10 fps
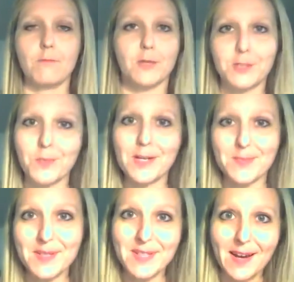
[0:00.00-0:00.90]
Which brings
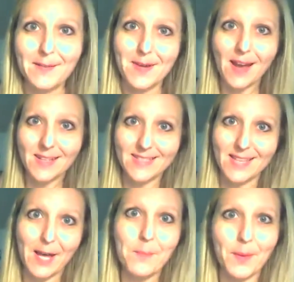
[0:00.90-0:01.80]
me to my next
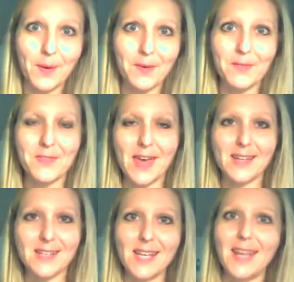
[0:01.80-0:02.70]
step of
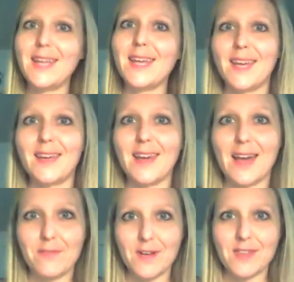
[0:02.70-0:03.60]
then taking
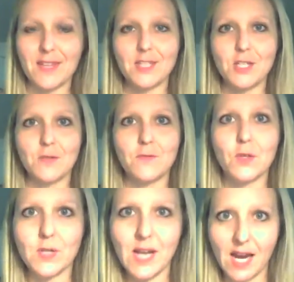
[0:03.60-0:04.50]
everything that you've
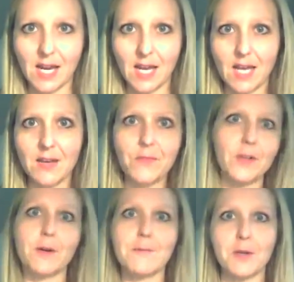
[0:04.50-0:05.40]
created for
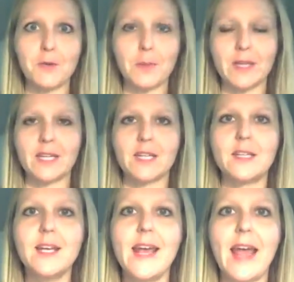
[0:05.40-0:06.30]
your meal
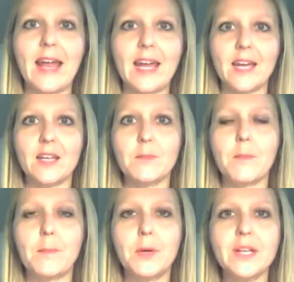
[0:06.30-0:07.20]
plan and
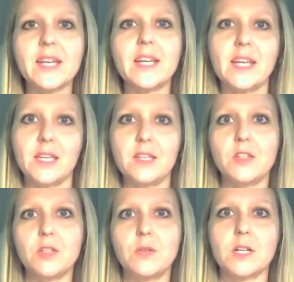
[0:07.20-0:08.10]
putting it
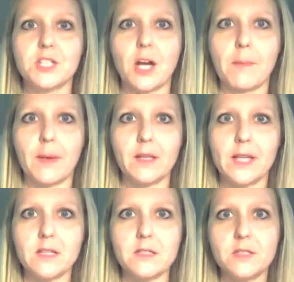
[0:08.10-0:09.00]
into a shopping
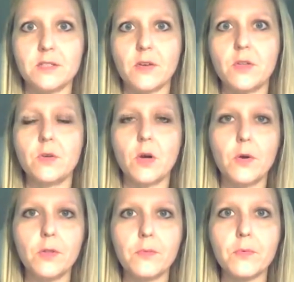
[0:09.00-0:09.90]
list. So you
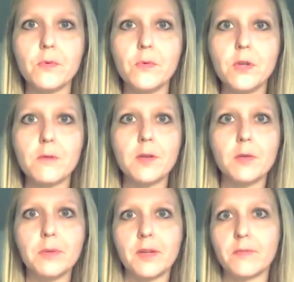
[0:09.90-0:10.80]
go through your
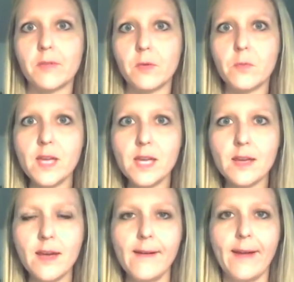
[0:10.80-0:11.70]
meal plan for the
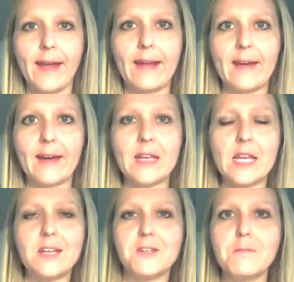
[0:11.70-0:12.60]
week, and
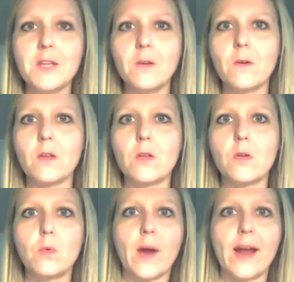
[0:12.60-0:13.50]
each meal
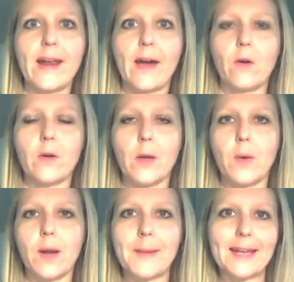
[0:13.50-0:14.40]
you write out, okay,
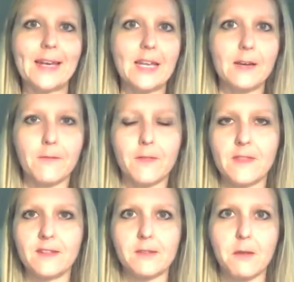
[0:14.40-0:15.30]
what am I going to need for
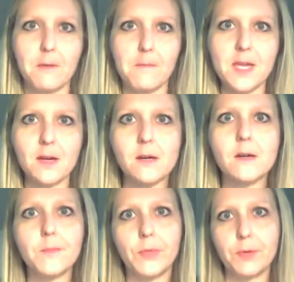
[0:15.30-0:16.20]
this
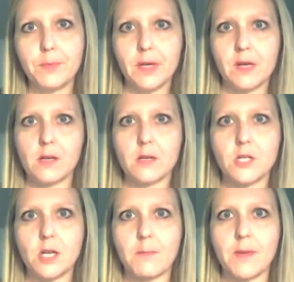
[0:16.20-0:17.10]
meal? You put it on your
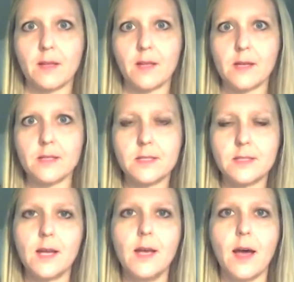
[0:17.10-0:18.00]
shopping
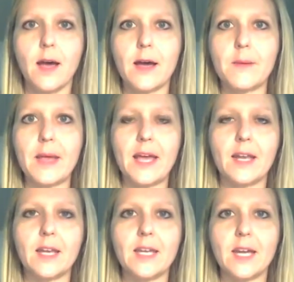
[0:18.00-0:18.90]
list.
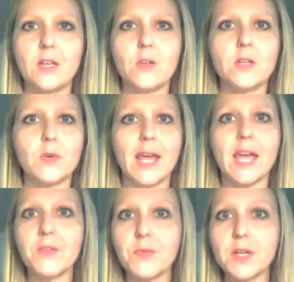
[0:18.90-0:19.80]
And again, you can do a
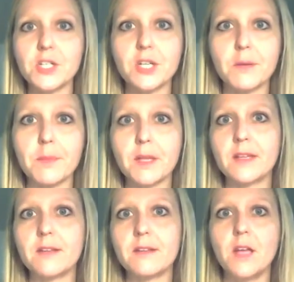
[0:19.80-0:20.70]
handwritten shopping
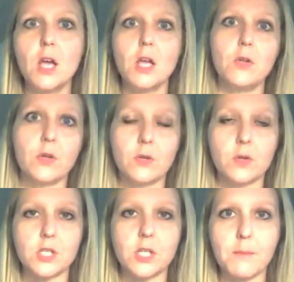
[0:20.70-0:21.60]
list. You can do
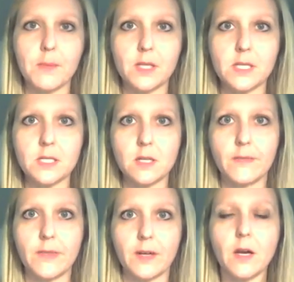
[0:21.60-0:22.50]
a shopping list
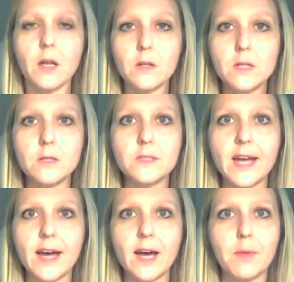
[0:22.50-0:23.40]
on the Color Notes
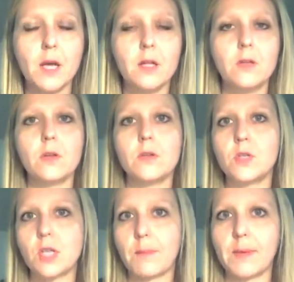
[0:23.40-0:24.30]
app. You can do
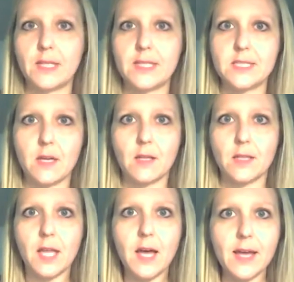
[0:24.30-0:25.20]
shopping lists
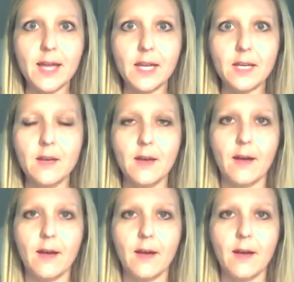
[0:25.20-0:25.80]
online.